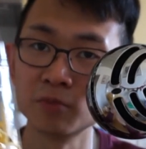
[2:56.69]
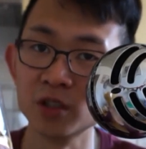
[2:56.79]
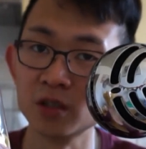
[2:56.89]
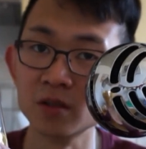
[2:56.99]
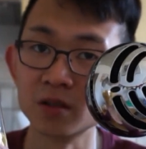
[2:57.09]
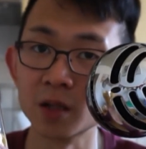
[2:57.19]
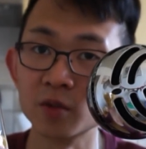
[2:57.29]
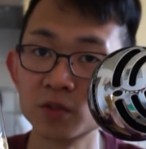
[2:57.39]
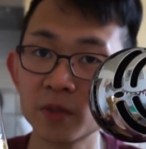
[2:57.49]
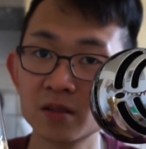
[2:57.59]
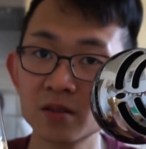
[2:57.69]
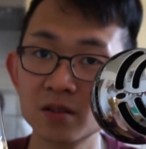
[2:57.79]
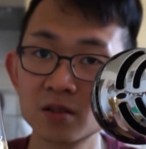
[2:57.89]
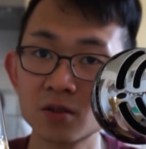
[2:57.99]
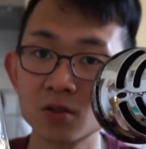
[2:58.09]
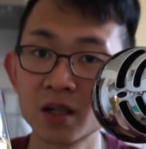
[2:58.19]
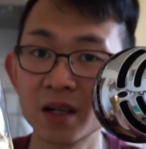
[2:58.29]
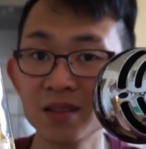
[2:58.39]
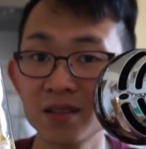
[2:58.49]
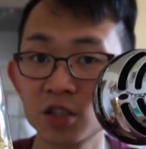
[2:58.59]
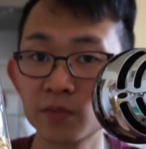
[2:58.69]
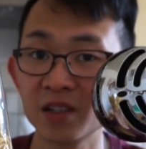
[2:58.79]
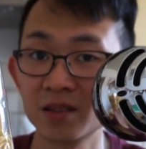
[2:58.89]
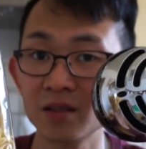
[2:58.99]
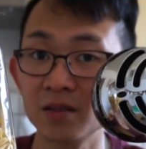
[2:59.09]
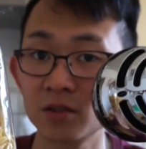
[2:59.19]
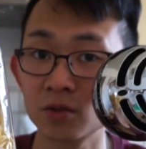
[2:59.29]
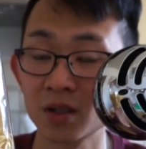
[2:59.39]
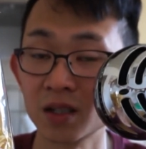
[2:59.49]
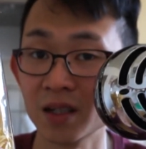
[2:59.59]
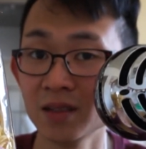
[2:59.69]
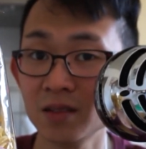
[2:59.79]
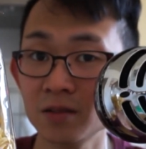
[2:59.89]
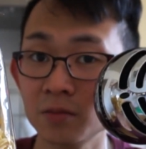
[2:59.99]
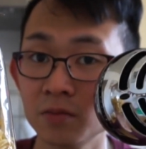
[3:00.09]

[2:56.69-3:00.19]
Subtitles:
particular type of Spätzle is called Kaiser Spätzle. So Kaiser